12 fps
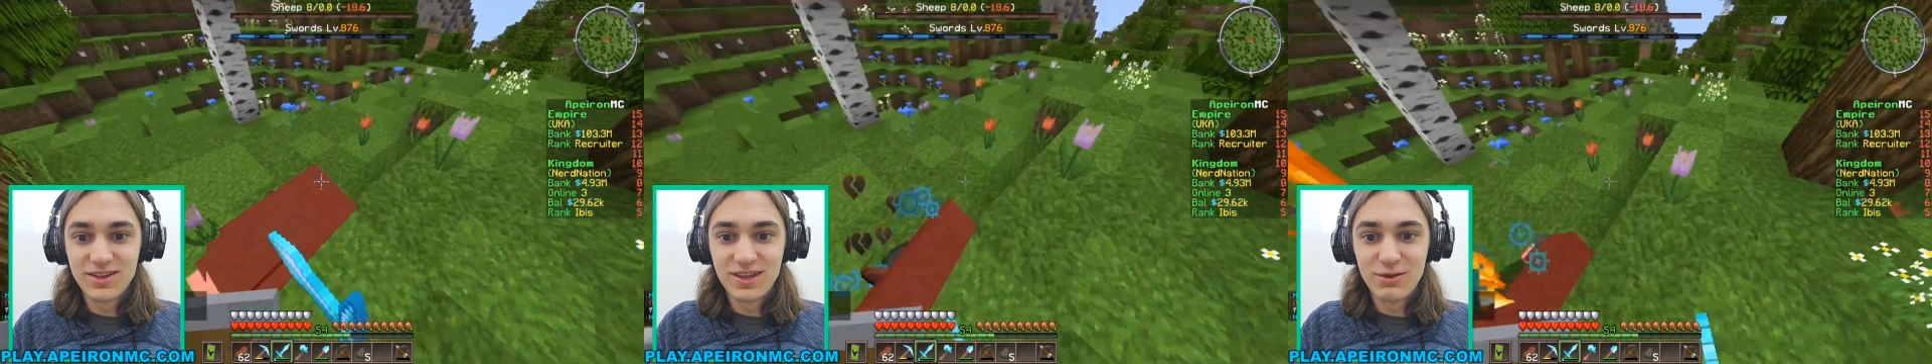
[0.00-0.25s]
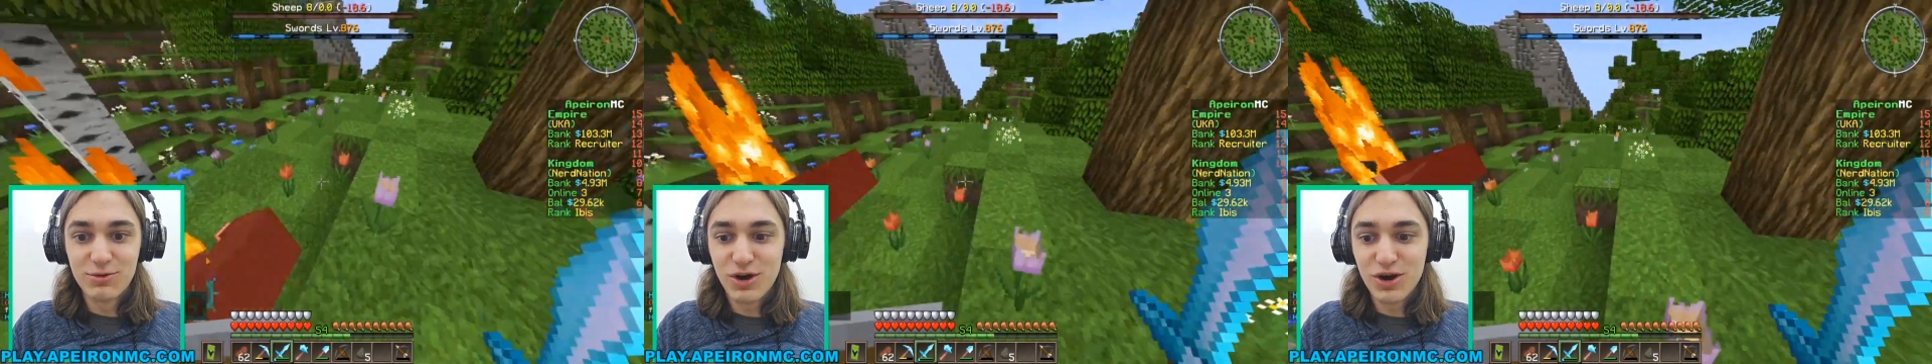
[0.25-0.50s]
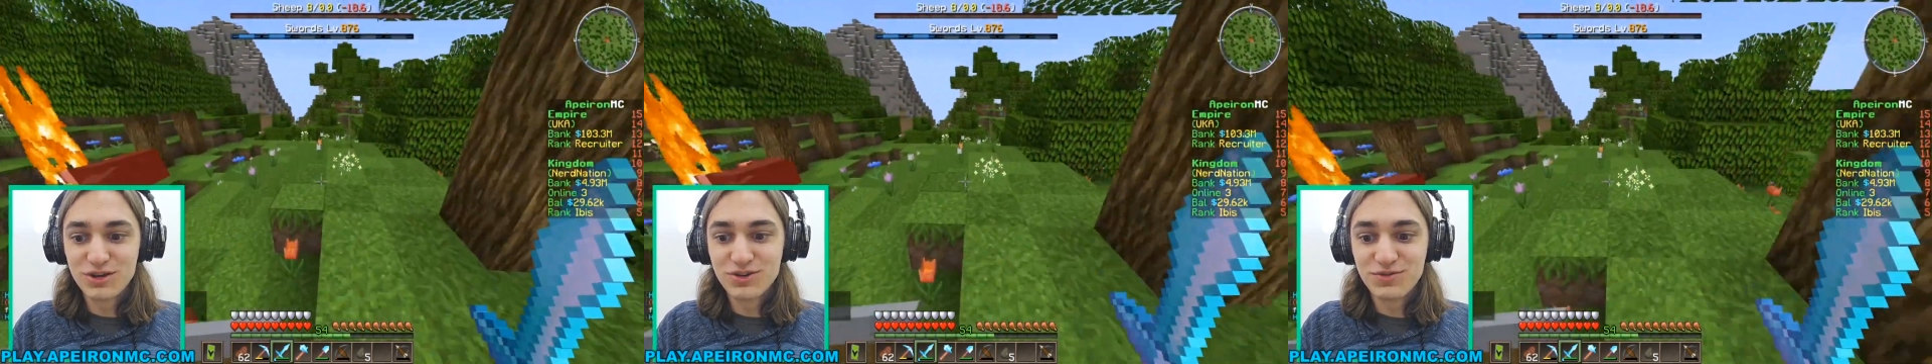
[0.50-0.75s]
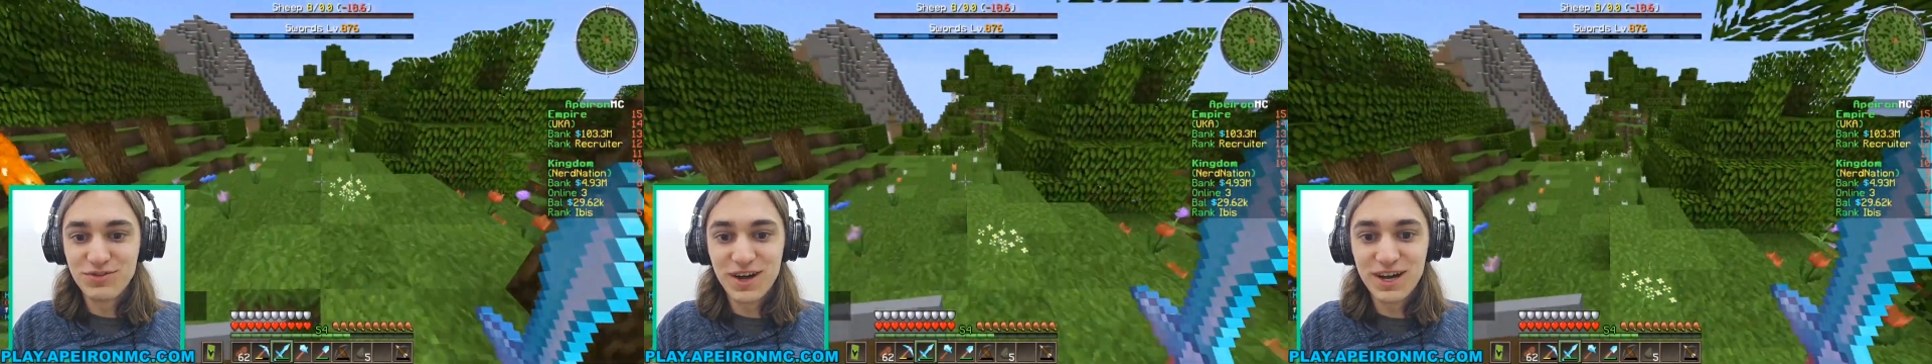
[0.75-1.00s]
They were hard to
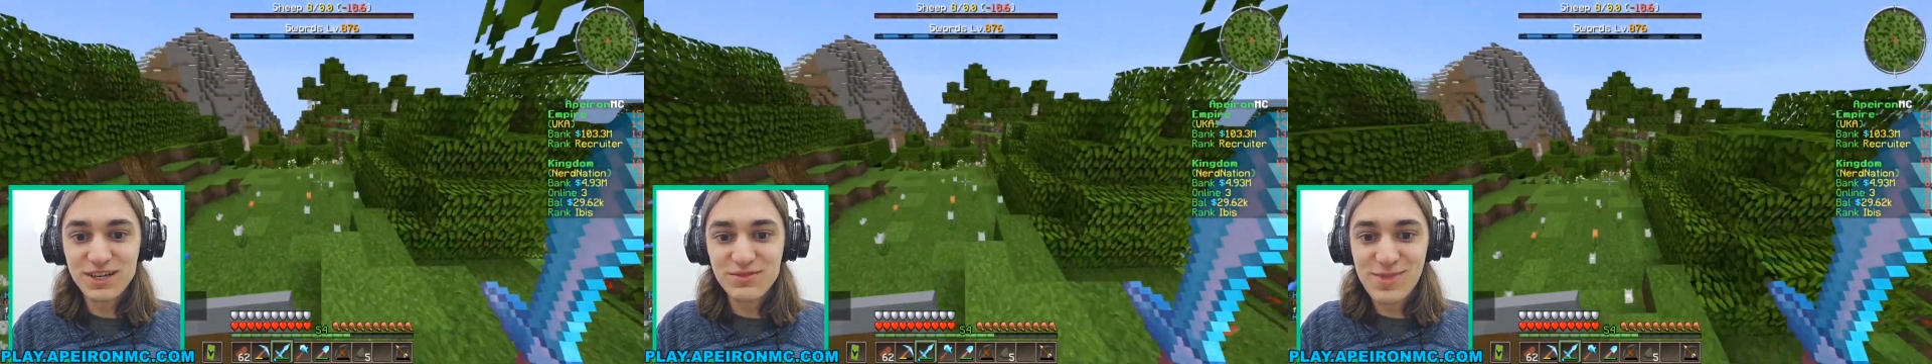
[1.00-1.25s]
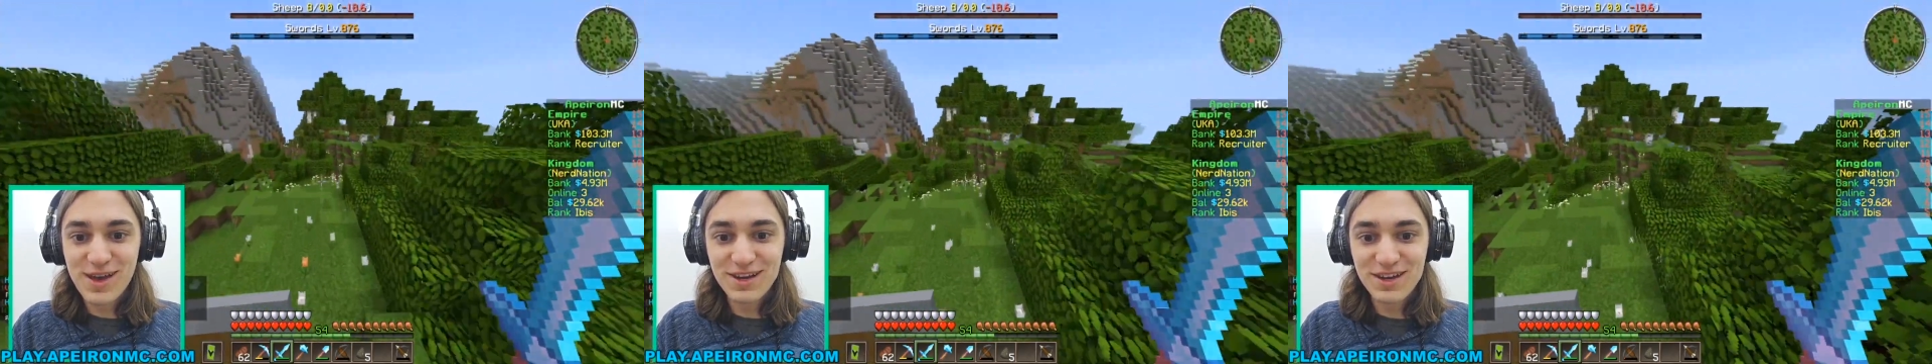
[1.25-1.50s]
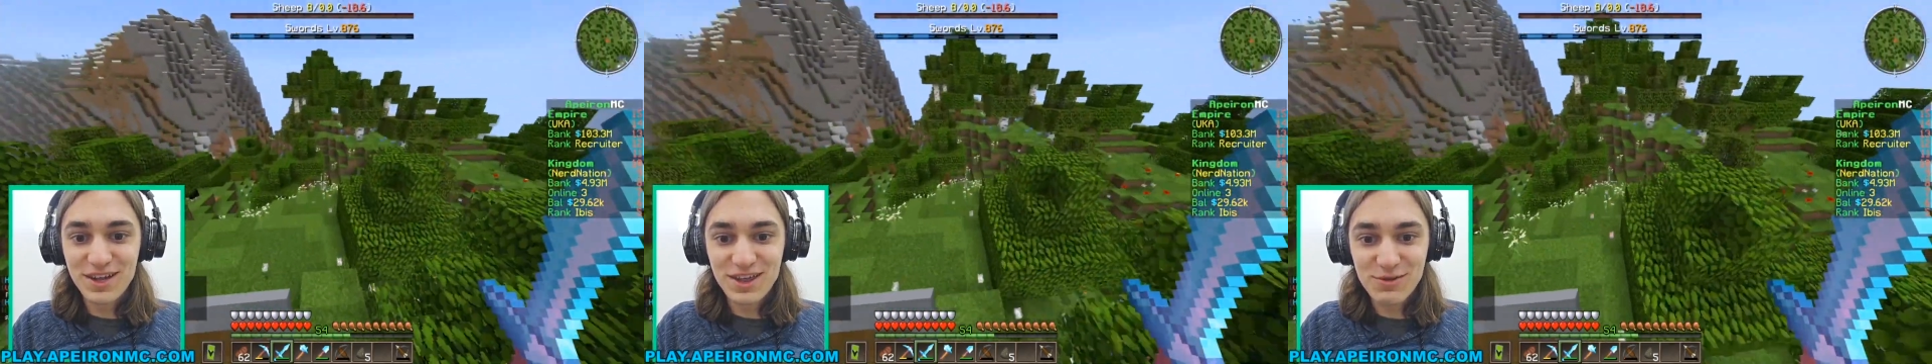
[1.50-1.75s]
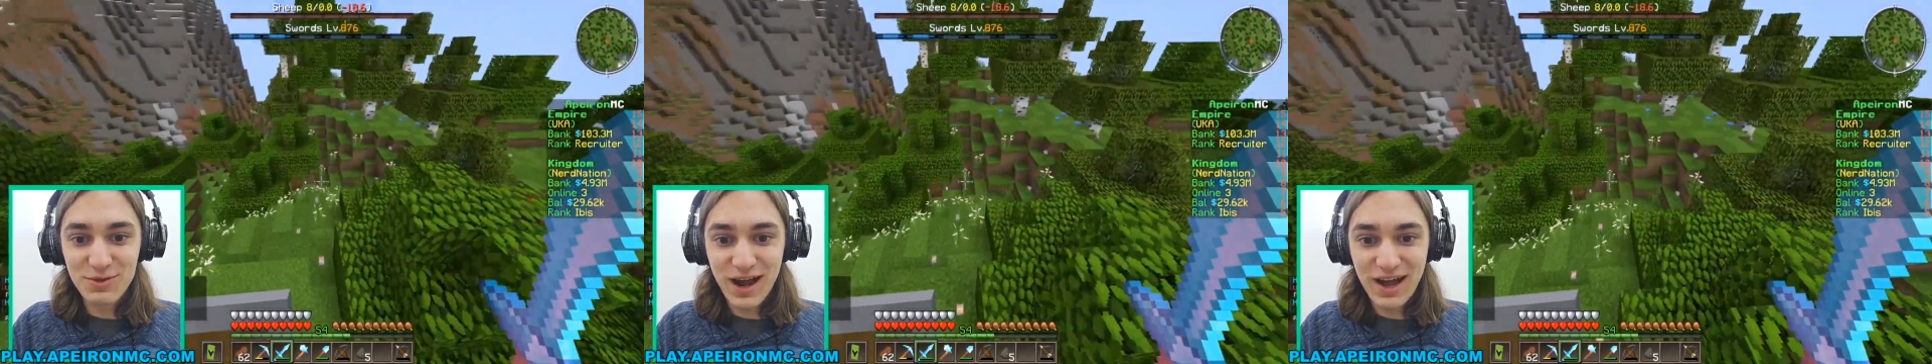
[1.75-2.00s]
find, man, and I
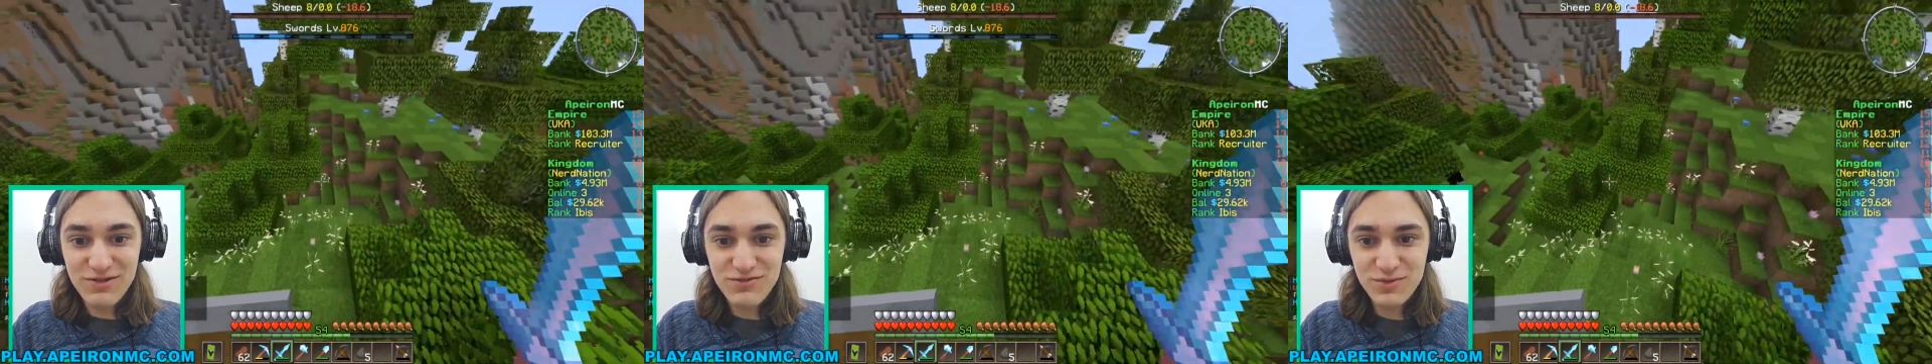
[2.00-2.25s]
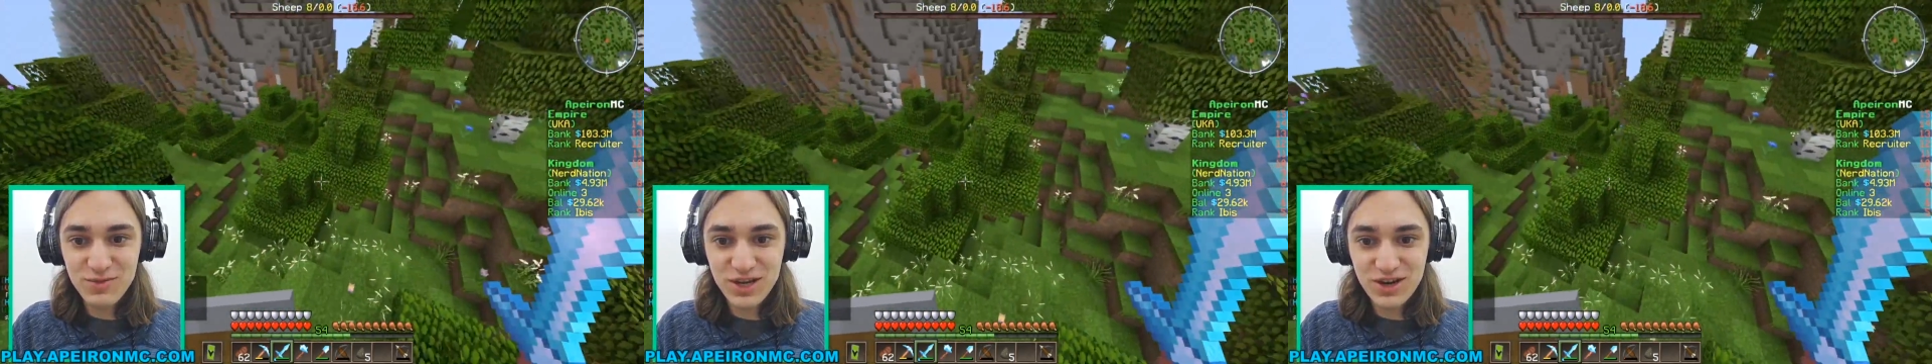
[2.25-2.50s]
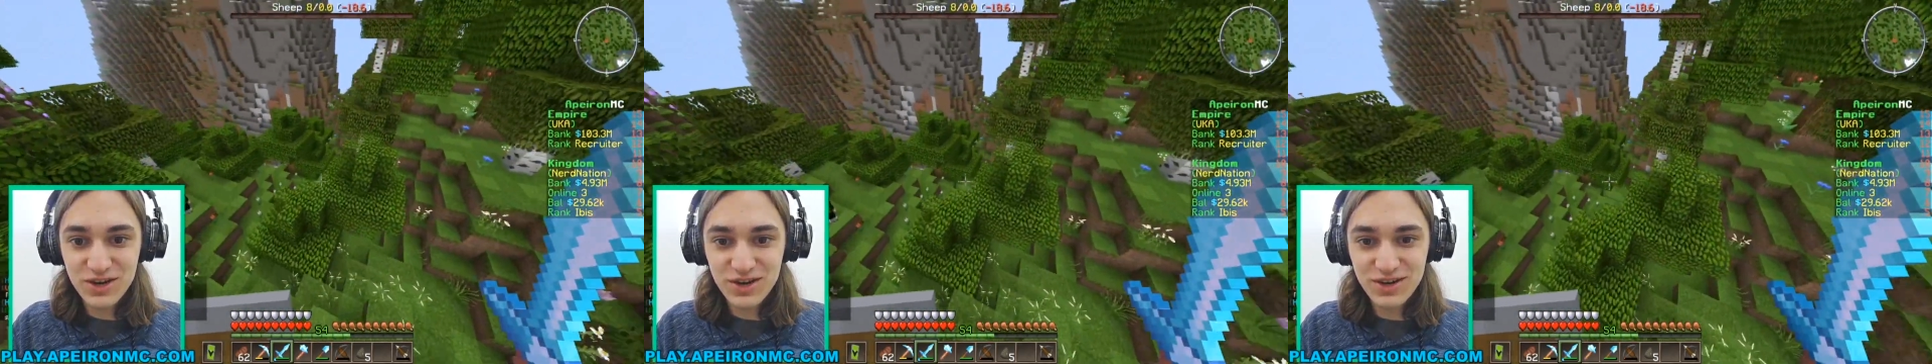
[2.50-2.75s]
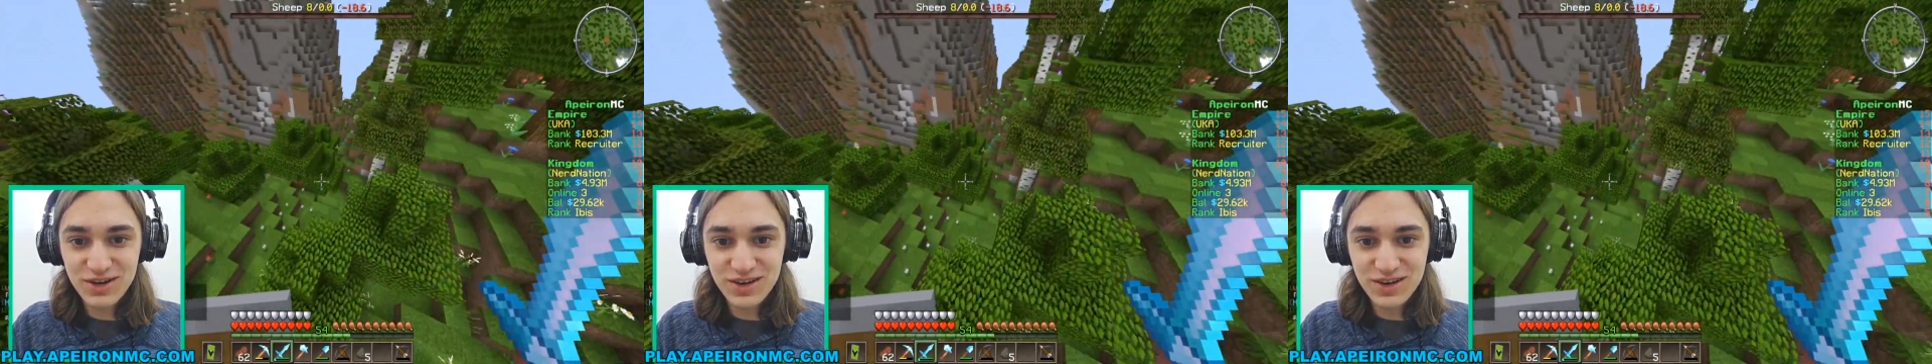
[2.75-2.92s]
think we're out of them here.